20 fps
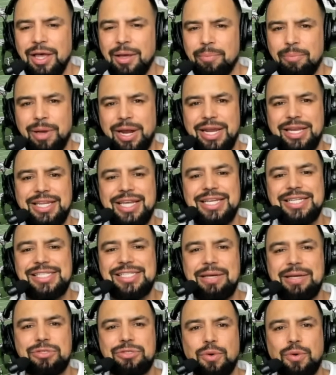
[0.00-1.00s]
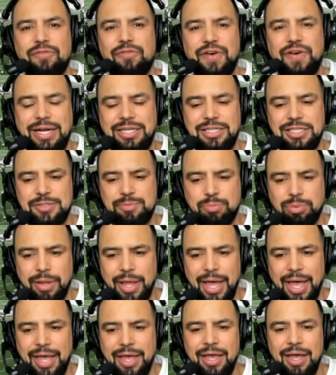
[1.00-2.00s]
but it didn't seem to affect his
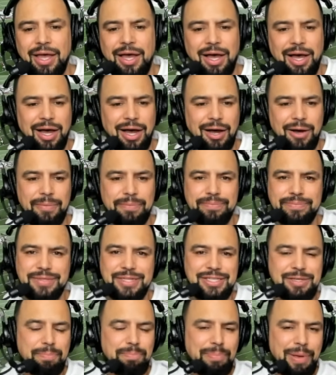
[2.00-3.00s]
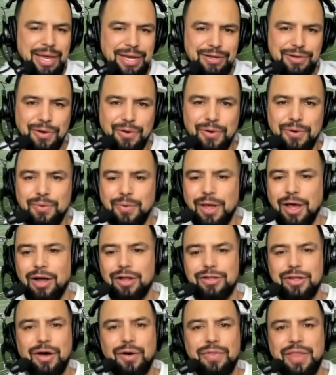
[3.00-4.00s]
play. He's a big dude. We
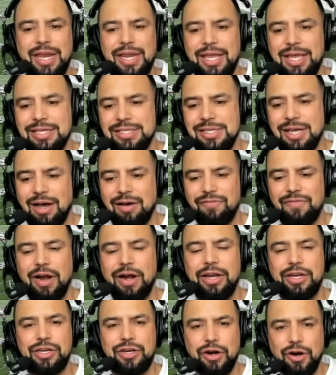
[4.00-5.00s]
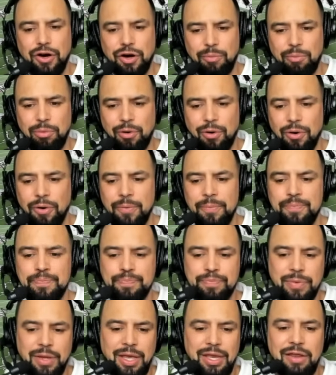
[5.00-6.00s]
all know that he's very durable,
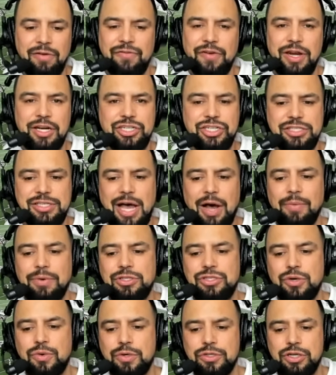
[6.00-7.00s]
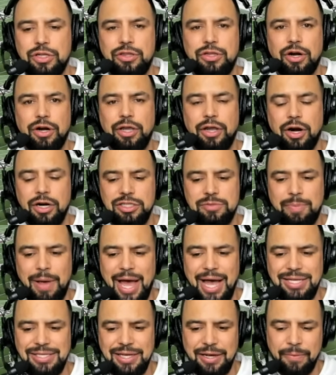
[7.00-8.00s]
and he finishes out with 230 yards
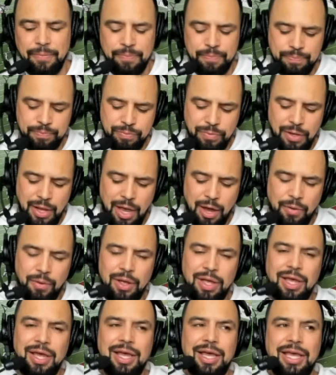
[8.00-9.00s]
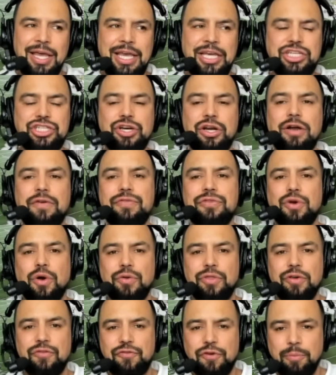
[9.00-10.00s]
passing. Now, he should have
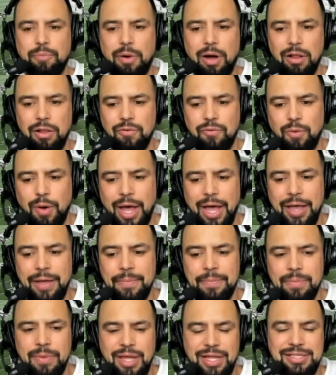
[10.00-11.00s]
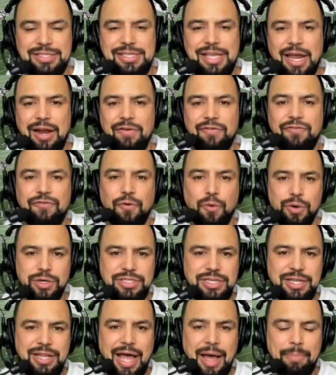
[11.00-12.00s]
thrown the football away instead of
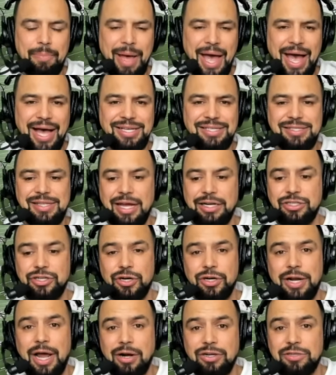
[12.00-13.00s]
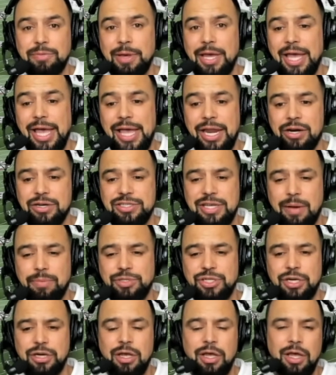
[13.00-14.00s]
forcing that pass that turned out to be an
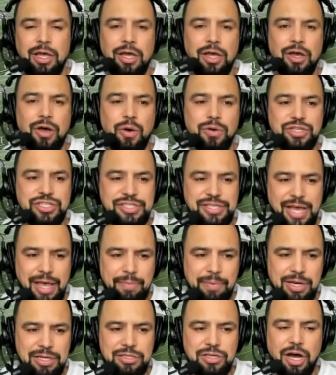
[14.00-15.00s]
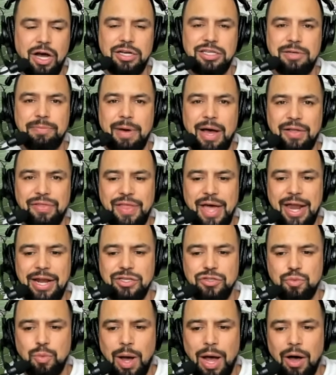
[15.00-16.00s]
interception. Coach Saban talked about that
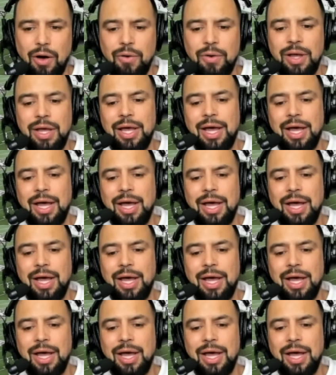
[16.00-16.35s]
as well.